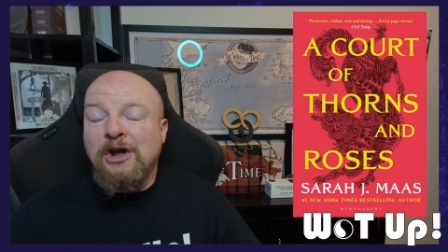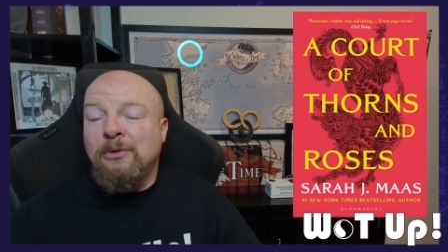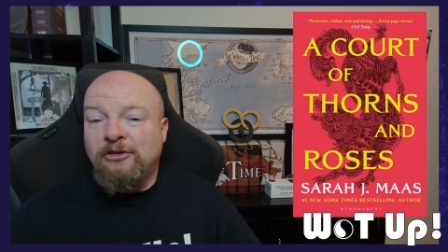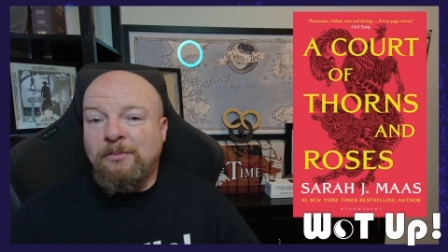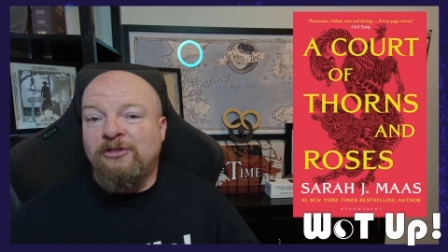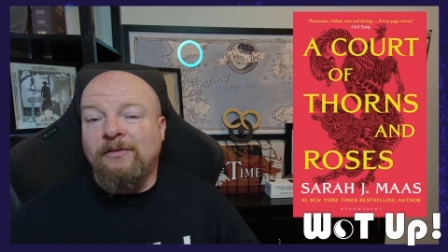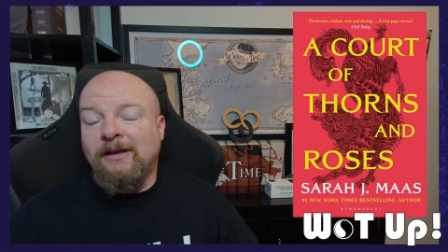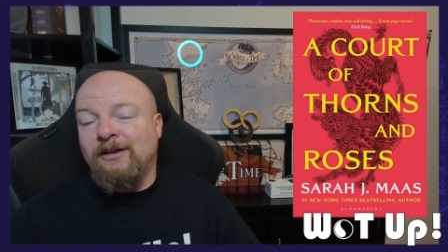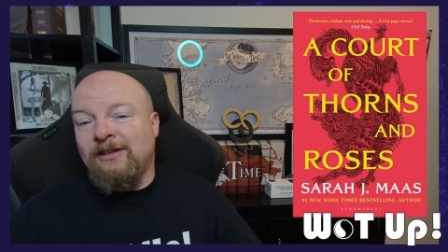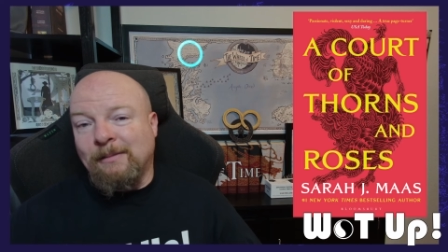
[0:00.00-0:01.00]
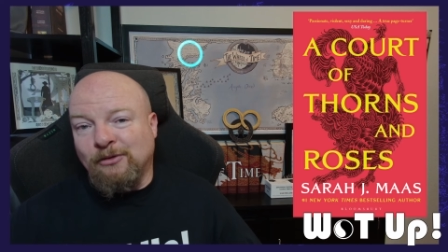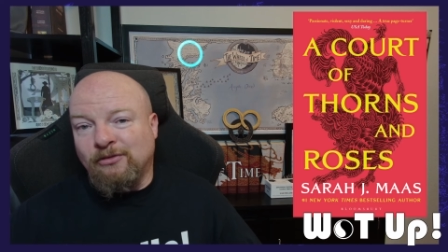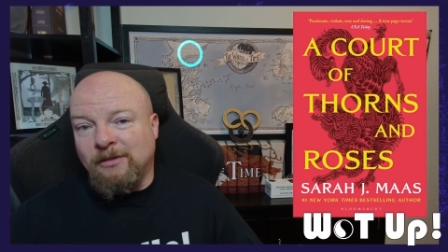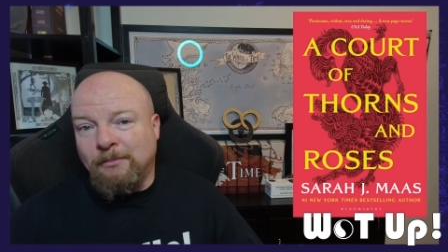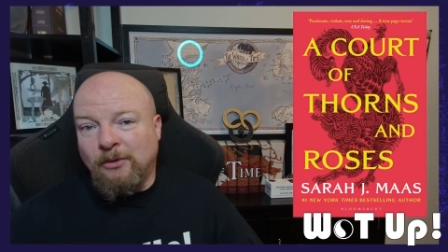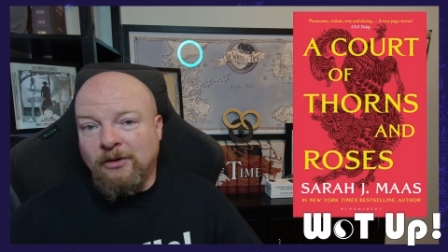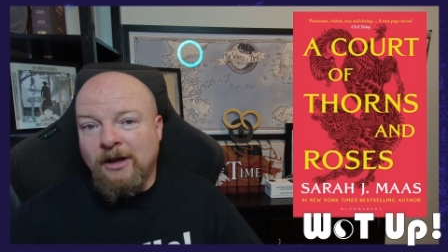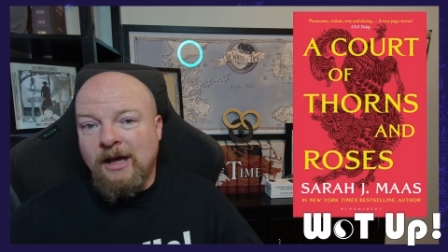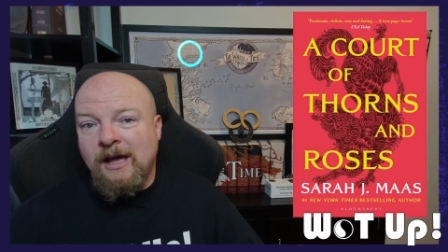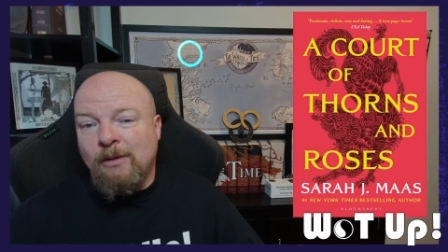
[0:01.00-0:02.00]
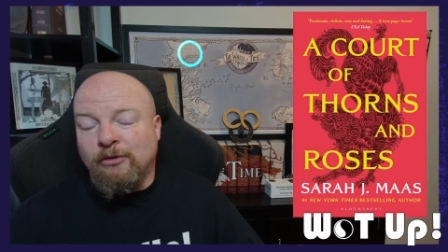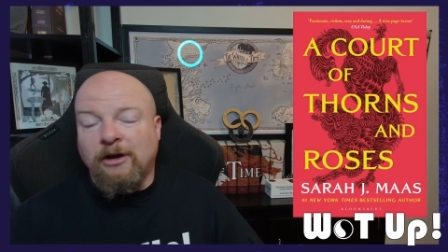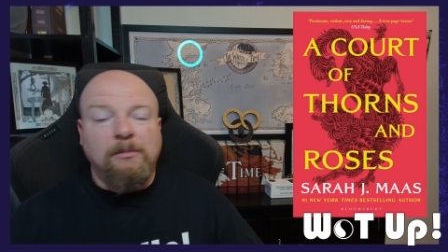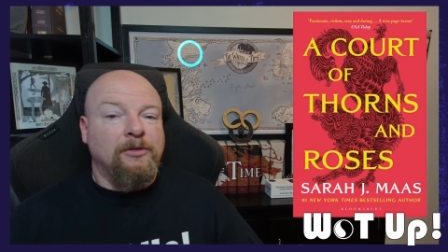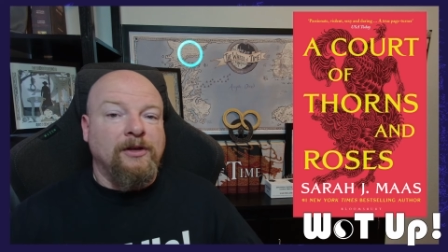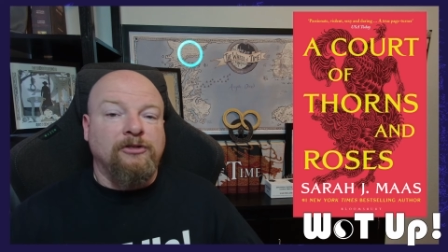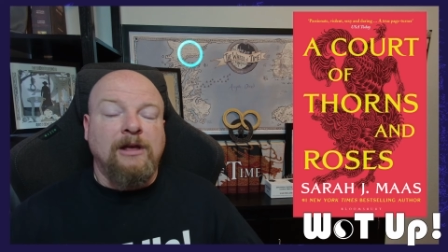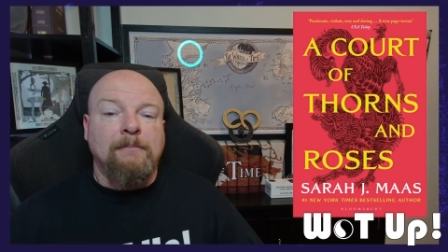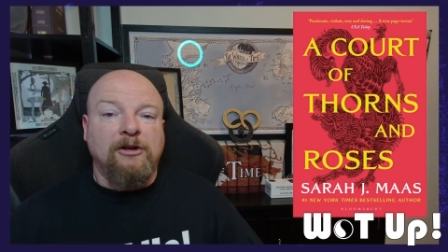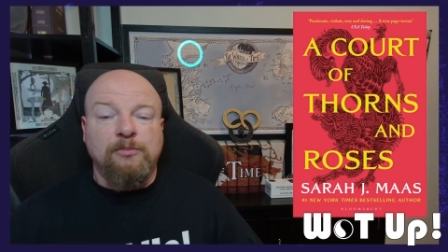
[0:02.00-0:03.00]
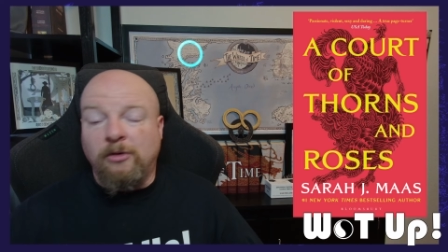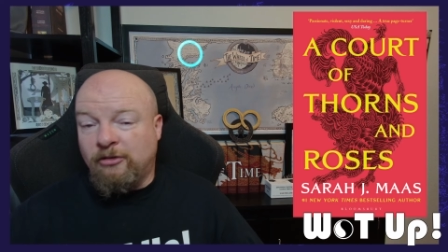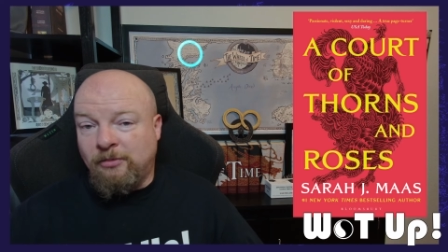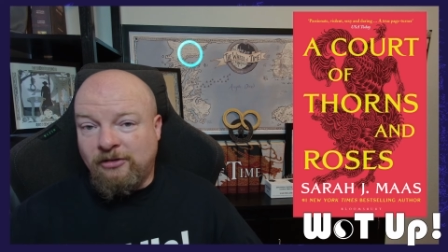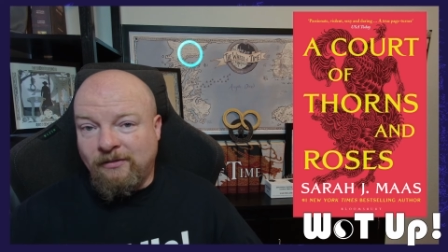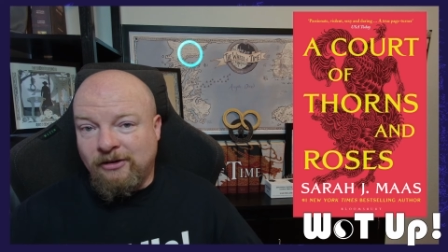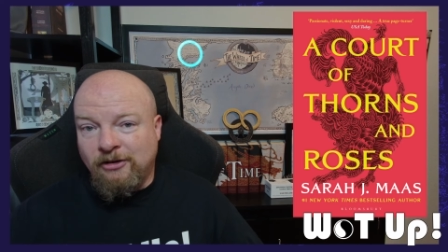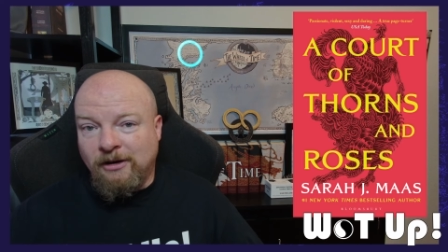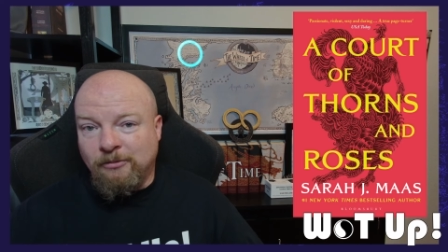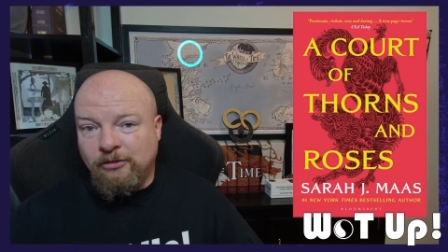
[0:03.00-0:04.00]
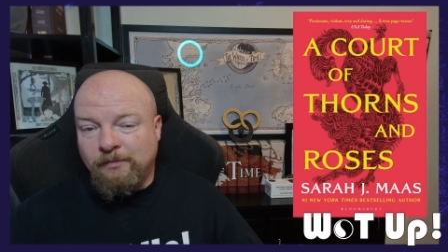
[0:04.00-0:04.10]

with specific examples from the book, and we'll talk about things in much more specific terms.